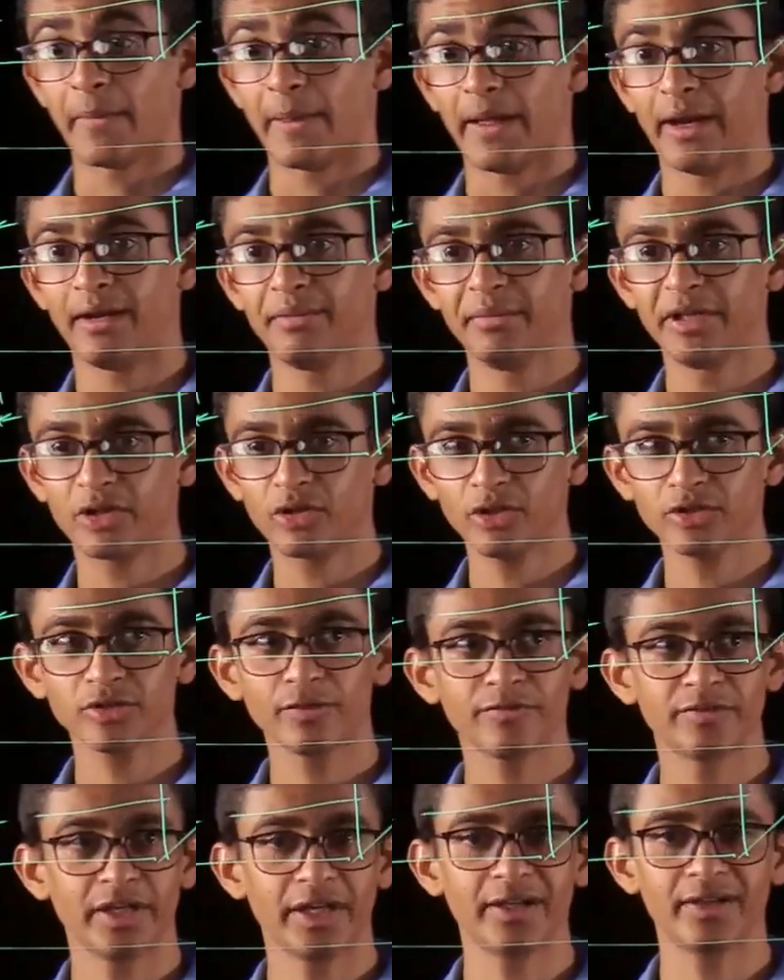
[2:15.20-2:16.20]
and because
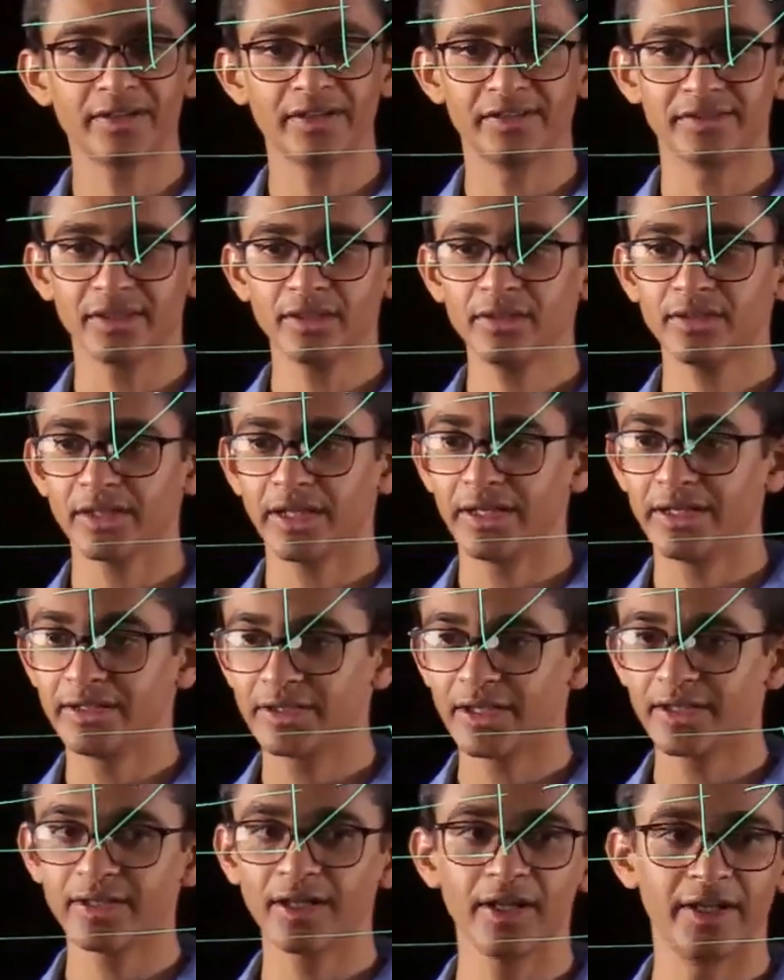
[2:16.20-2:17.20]
of that reason the
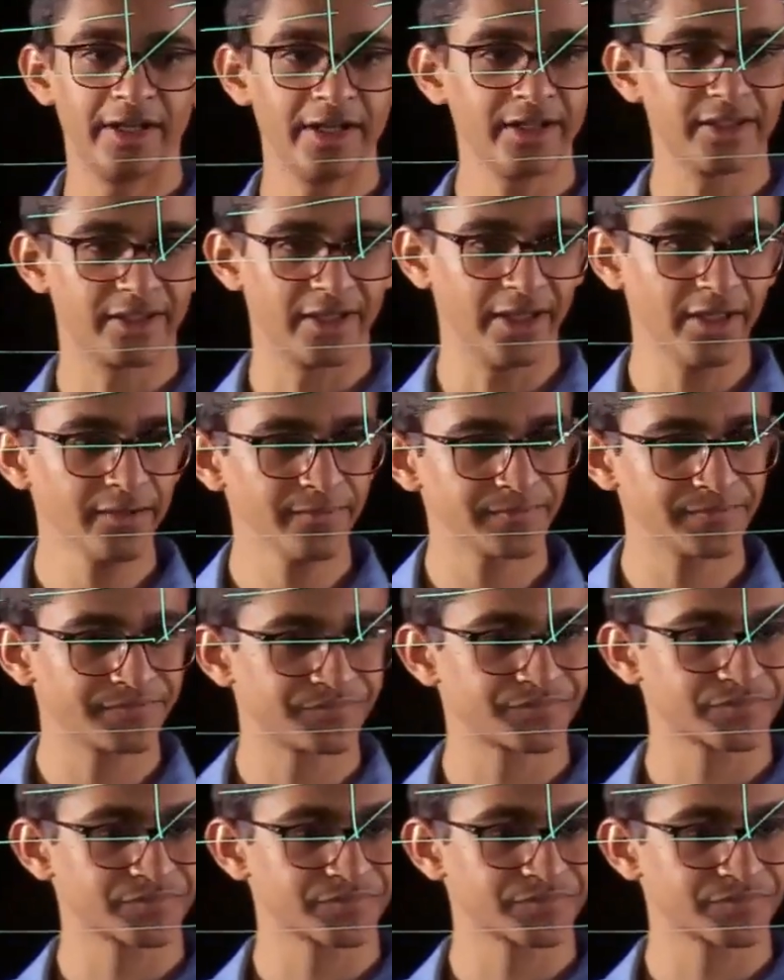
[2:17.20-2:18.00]
internal heat gain